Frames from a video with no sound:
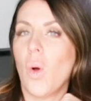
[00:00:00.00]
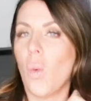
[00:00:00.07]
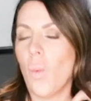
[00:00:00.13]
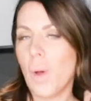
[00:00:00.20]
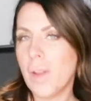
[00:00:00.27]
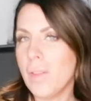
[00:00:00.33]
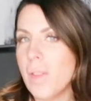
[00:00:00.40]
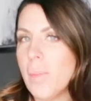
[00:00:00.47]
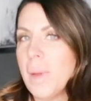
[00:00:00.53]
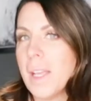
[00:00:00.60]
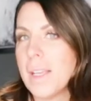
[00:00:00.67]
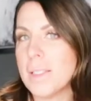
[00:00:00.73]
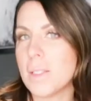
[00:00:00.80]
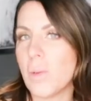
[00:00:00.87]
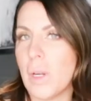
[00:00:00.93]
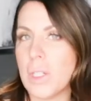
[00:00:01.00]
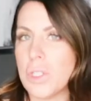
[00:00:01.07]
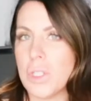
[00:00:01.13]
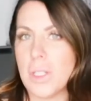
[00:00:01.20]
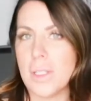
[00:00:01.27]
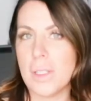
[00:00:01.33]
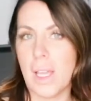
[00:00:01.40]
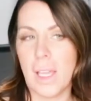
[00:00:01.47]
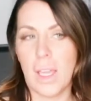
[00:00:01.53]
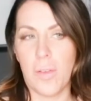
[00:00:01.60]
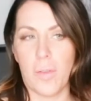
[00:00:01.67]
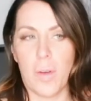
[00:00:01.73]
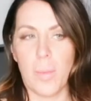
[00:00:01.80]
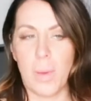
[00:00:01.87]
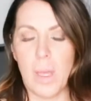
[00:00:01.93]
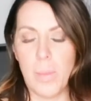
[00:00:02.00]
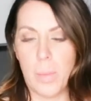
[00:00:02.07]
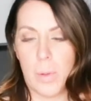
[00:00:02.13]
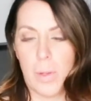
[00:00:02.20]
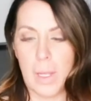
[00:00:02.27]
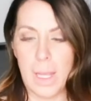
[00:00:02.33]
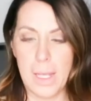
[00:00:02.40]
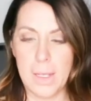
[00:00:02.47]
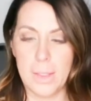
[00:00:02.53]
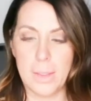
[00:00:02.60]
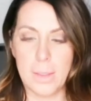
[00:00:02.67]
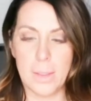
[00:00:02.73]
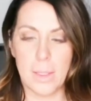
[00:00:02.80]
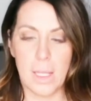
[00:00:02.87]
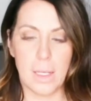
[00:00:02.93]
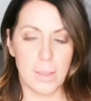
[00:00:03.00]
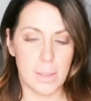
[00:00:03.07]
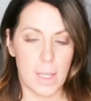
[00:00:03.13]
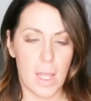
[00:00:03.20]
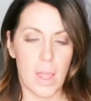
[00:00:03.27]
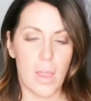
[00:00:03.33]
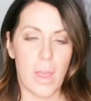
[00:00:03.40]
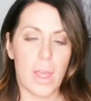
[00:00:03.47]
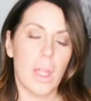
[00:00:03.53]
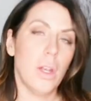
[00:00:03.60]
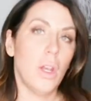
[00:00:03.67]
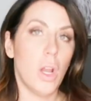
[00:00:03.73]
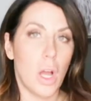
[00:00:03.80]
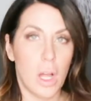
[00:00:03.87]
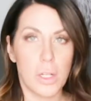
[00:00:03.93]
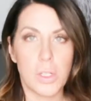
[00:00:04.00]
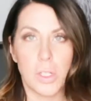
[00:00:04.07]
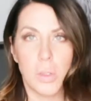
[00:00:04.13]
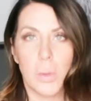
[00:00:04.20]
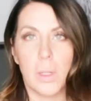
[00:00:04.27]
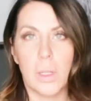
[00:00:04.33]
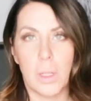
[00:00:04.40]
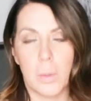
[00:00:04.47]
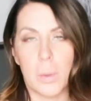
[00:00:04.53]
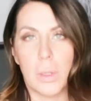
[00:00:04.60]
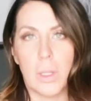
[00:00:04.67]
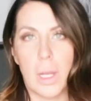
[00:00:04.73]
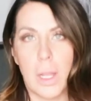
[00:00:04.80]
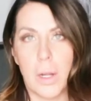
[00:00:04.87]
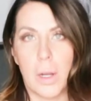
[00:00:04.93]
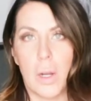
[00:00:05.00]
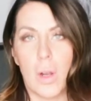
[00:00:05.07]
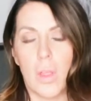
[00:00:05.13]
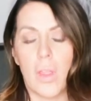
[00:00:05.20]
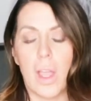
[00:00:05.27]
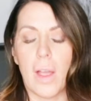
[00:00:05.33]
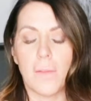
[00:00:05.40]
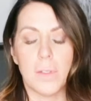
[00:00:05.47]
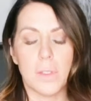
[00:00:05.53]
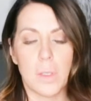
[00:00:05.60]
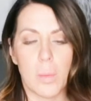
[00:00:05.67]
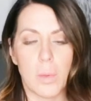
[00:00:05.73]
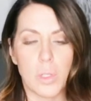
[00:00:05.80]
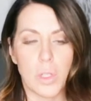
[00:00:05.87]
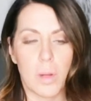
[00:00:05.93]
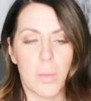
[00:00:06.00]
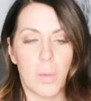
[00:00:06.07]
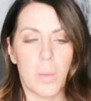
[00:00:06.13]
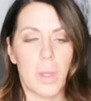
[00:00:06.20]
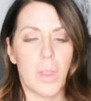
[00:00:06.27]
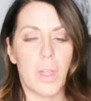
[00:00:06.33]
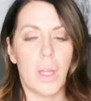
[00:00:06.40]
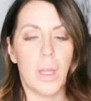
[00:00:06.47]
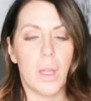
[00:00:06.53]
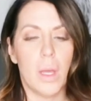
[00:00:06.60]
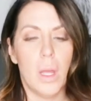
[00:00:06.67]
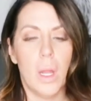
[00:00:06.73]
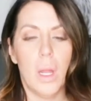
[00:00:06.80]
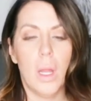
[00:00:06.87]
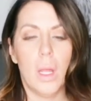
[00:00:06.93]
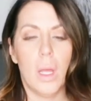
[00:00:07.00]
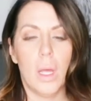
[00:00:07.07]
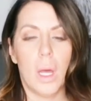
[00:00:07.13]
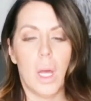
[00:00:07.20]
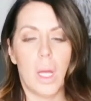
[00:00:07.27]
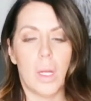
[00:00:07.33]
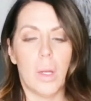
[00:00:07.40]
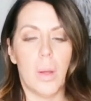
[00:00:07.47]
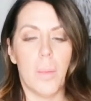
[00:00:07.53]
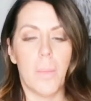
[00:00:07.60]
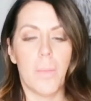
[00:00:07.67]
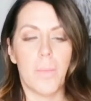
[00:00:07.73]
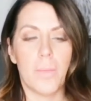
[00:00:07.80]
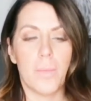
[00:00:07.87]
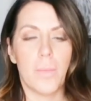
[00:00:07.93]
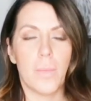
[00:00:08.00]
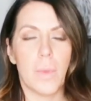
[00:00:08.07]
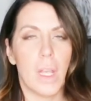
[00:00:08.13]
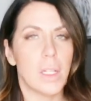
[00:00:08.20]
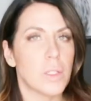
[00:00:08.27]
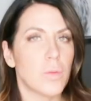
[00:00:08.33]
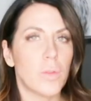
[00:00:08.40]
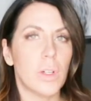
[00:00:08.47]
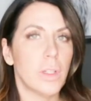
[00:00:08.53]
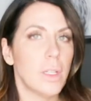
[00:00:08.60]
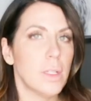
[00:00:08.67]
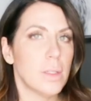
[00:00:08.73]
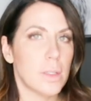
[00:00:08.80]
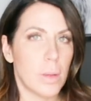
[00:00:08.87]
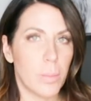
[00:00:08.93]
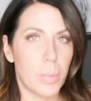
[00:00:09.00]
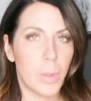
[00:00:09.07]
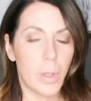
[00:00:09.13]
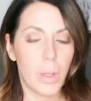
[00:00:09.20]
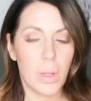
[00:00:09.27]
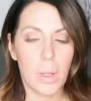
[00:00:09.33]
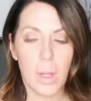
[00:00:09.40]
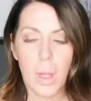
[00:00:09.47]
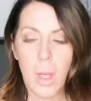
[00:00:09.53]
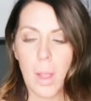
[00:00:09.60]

One of the biggest questions I get from people is they say they cannot do a liquid liner. They have so much trouble with it. It's really simple.